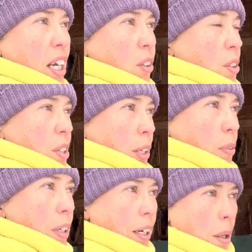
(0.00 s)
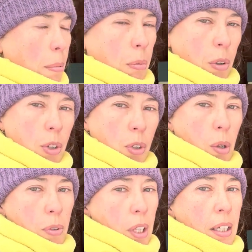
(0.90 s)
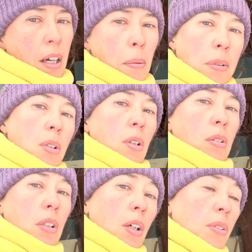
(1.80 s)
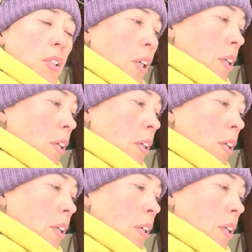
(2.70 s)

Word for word: it looks like we've got a couple more storms lined up. So who knows